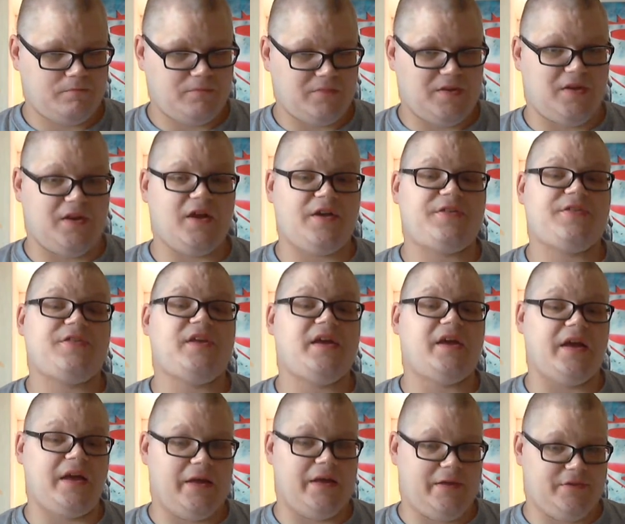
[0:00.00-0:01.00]

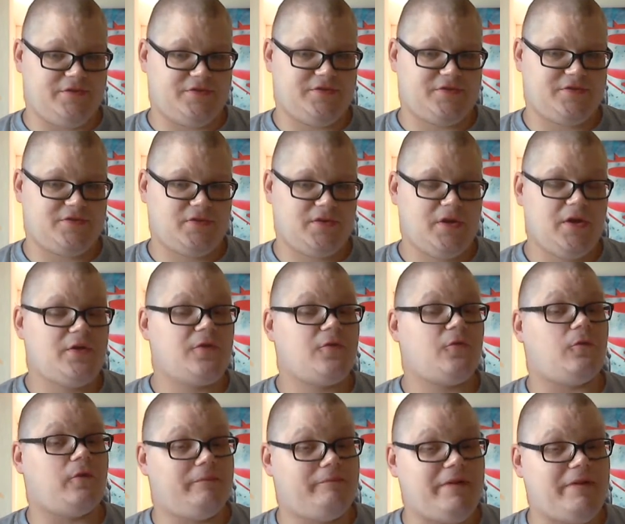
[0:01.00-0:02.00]
Nothing else.
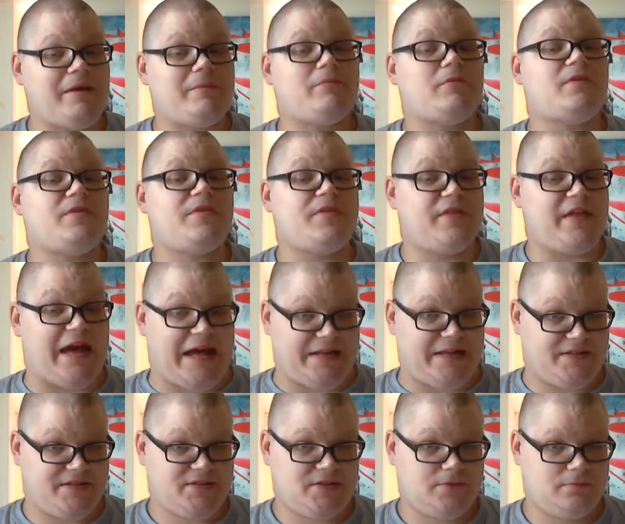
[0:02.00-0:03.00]
Remember
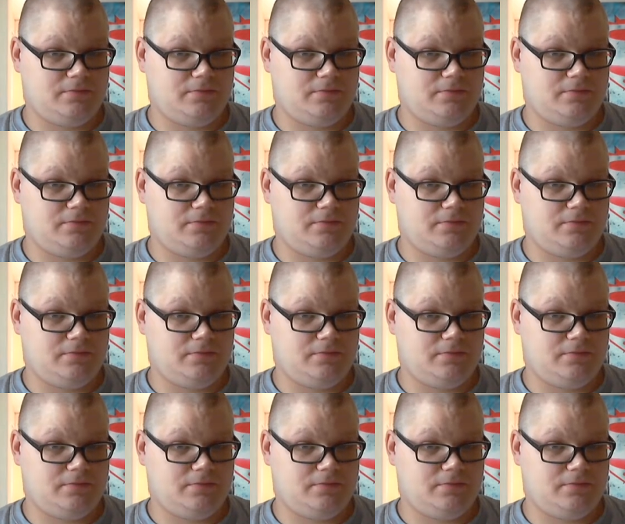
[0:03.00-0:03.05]
that.